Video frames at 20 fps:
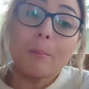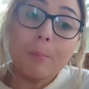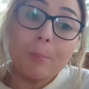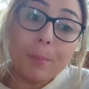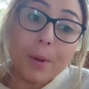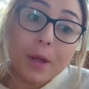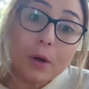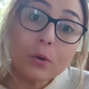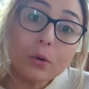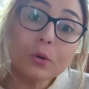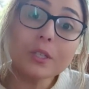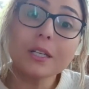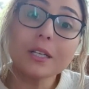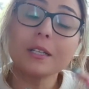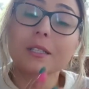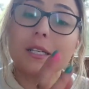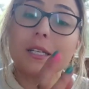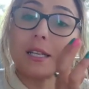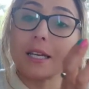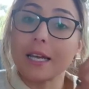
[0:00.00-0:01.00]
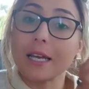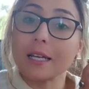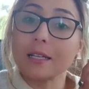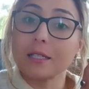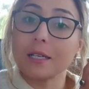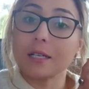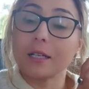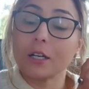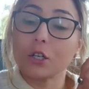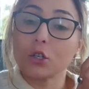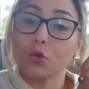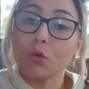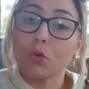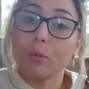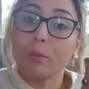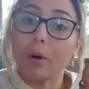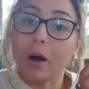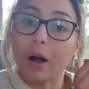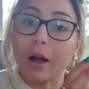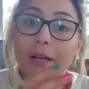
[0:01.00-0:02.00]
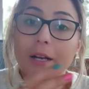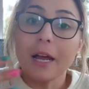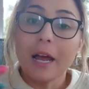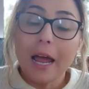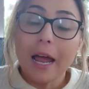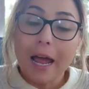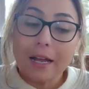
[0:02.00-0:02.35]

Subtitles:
build into the intellectual mind.